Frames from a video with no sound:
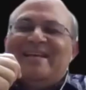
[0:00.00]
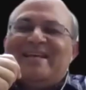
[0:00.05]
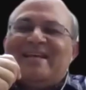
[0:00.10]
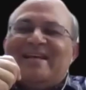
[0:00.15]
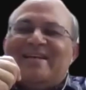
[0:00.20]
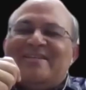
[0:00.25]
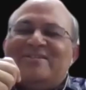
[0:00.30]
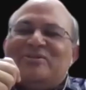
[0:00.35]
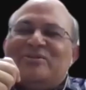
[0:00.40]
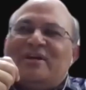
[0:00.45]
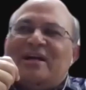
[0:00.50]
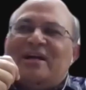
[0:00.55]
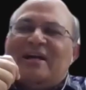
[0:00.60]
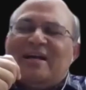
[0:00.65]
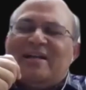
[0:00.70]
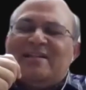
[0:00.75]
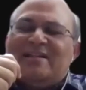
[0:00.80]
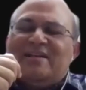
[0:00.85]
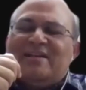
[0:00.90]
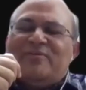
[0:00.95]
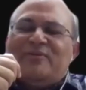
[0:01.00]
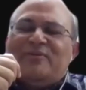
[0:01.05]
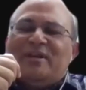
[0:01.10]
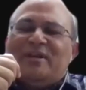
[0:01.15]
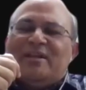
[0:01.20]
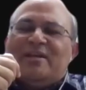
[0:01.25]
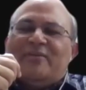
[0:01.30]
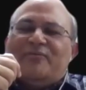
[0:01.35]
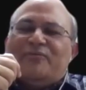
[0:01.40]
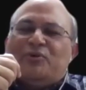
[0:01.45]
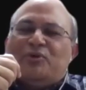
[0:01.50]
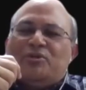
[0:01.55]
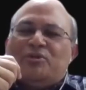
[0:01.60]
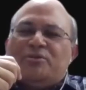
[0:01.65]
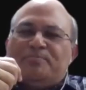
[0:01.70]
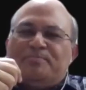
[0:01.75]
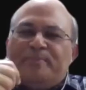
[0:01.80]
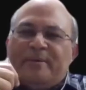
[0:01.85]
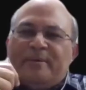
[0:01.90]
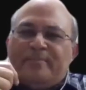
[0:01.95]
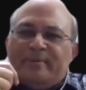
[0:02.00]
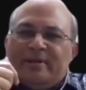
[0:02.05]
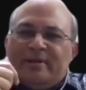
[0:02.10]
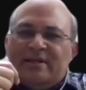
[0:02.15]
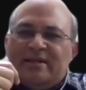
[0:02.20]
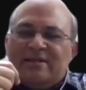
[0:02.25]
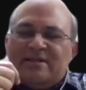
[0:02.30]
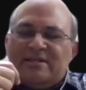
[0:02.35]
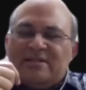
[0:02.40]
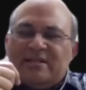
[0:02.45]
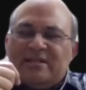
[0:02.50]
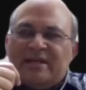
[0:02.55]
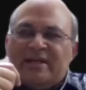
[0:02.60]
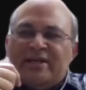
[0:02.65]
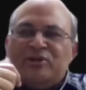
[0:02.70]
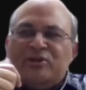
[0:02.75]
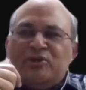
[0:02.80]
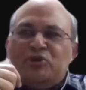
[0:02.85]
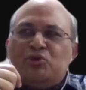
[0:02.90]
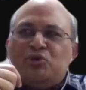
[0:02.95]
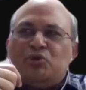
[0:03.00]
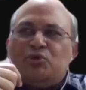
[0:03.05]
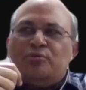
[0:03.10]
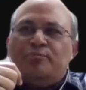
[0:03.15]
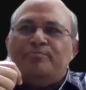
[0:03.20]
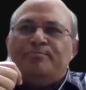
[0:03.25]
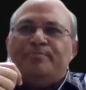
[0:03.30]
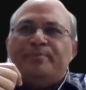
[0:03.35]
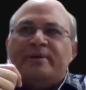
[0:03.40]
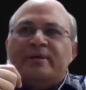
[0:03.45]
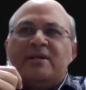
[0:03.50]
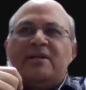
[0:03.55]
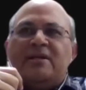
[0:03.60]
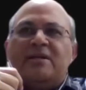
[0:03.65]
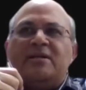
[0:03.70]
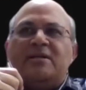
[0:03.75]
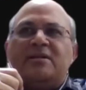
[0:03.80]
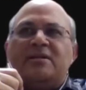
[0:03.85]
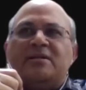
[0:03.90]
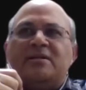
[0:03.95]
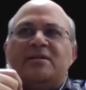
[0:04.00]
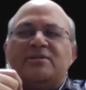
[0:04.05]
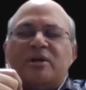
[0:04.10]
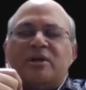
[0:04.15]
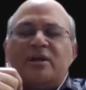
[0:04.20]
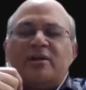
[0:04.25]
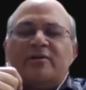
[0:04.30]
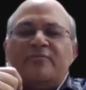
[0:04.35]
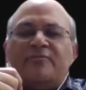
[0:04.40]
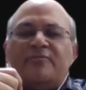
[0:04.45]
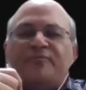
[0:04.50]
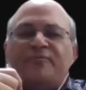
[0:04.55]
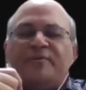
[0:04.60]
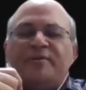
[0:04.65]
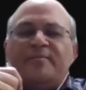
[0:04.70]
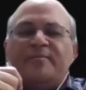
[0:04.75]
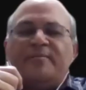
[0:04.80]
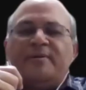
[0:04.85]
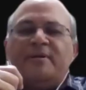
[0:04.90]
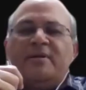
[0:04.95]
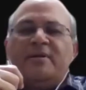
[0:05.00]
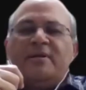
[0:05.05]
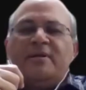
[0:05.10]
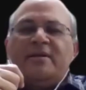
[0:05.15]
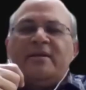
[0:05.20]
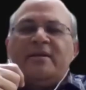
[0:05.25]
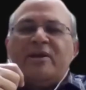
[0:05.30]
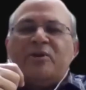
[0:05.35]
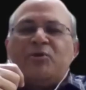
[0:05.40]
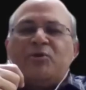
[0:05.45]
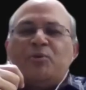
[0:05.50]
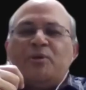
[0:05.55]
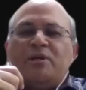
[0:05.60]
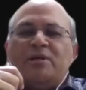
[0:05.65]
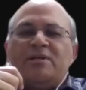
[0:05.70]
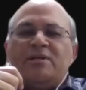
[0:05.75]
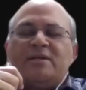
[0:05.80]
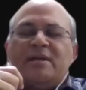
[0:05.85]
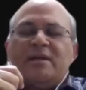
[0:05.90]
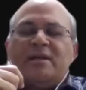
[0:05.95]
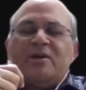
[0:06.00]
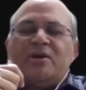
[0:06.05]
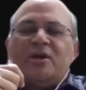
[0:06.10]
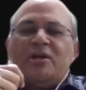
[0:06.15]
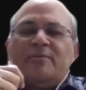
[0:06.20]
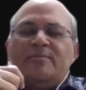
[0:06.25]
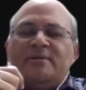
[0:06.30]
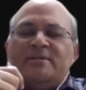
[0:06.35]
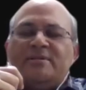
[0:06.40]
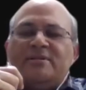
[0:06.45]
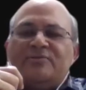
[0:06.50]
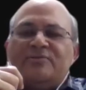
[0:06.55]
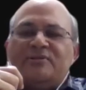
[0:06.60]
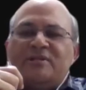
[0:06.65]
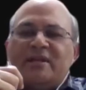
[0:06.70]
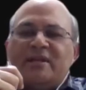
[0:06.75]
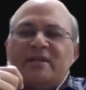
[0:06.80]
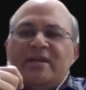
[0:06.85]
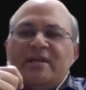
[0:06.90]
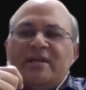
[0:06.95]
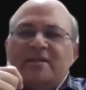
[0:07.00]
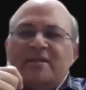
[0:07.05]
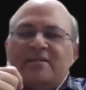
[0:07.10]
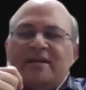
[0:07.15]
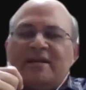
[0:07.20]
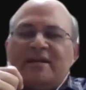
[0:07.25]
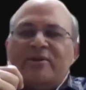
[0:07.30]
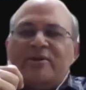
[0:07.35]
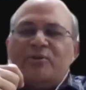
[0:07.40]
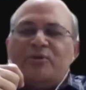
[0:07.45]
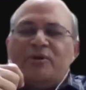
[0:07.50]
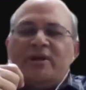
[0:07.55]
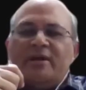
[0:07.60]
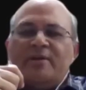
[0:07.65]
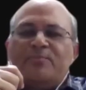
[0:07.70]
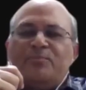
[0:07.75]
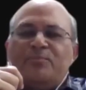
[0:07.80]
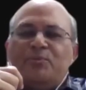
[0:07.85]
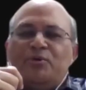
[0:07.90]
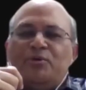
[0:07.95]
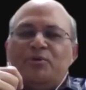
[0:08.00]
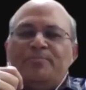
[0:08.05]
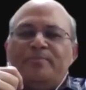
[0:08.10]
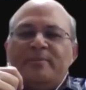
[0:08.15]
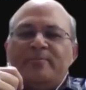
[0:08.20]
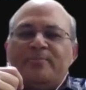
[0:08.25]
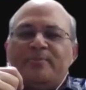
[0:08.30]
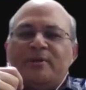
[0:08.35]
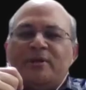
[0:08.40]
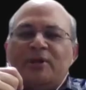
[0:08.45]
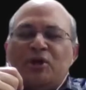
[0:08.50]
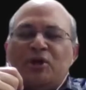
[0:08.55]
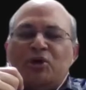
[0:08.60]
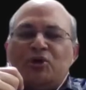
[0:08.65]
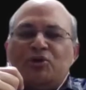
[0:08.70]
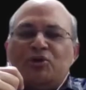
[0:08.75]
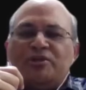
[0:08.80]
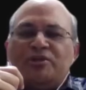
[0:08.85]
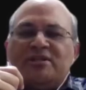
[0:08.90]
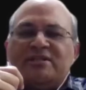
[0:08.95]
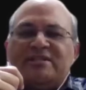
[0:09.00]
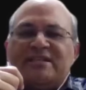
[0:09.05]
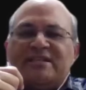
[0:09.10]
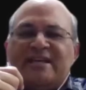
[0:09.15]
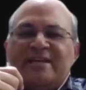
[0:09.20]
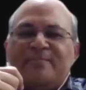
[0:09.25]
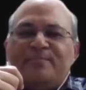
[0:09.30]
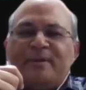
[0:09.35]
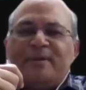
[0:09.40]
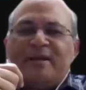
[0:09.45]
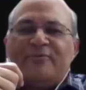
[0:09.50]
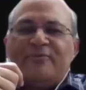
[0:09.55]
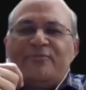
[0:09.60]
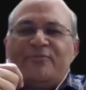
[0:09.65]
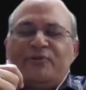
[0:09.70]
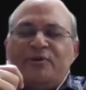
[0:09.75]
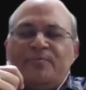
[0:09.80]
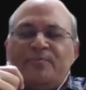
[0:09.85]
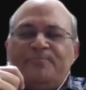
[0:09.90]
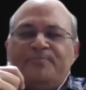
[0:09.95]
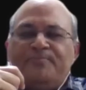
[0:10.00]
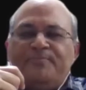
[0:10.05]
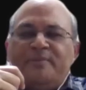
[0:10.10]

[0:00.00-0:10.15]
Yeah, so I think, well, of course, people are trying to build a sort of network economies of scale, trying to get more people onto the same platform.